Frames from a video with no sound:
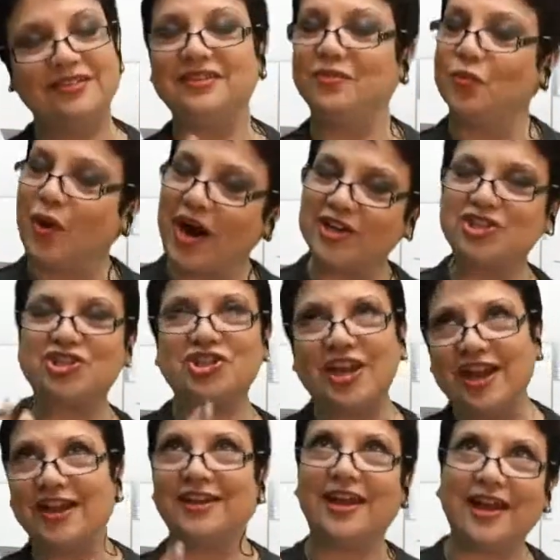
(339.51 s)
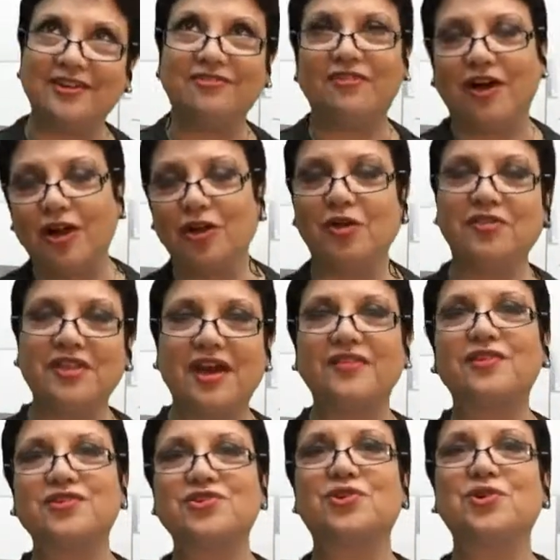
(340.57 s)
watch and follow the
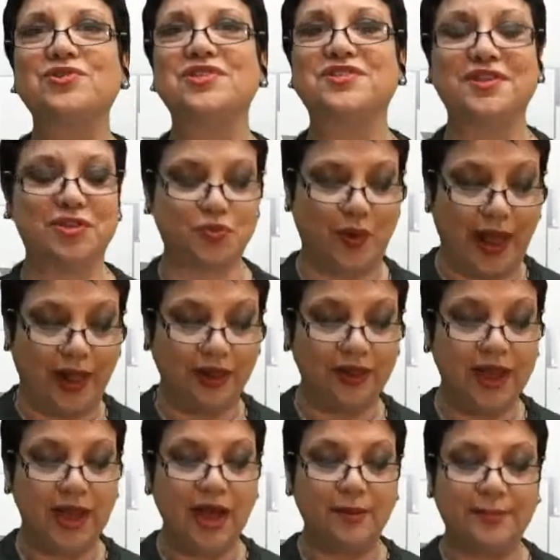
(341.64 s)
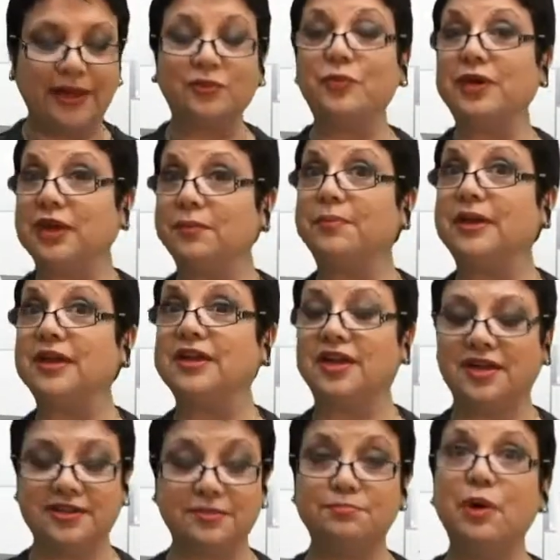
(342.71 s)
other sources as well. But
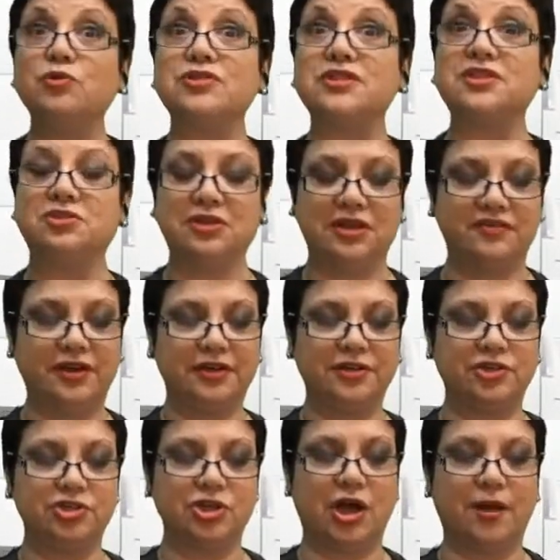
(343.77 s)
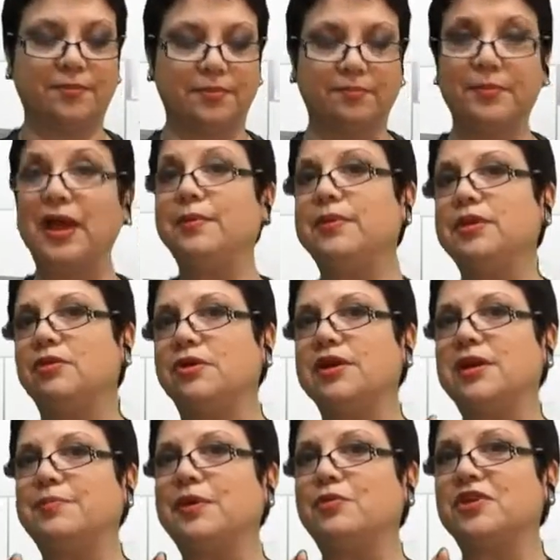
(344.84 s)
Wikipedia is mostly doing a very good job. Maybe you're
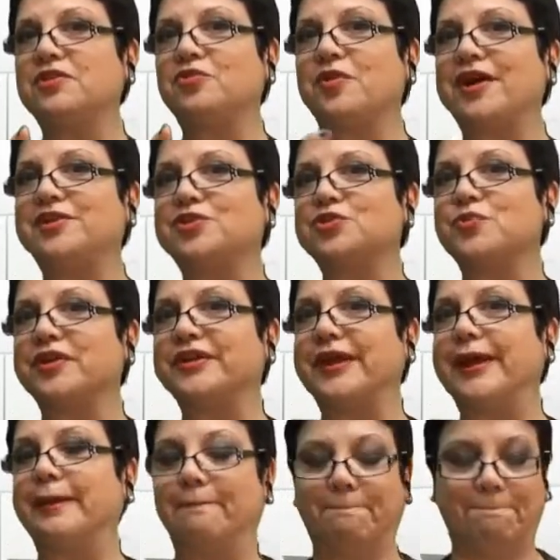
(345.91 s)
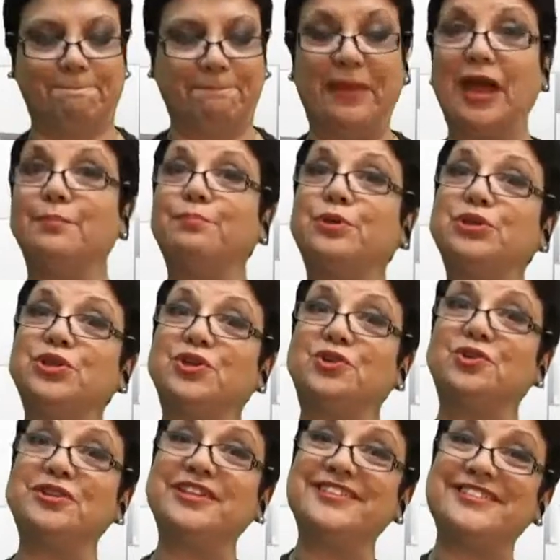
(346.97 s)
going to be one of the writers one day and put your
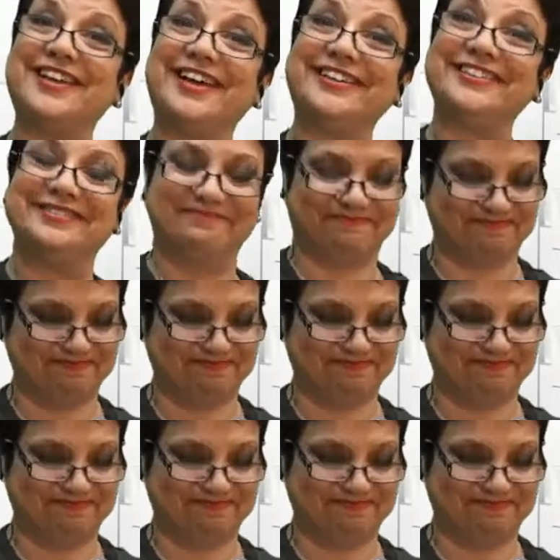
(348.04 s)
own insight.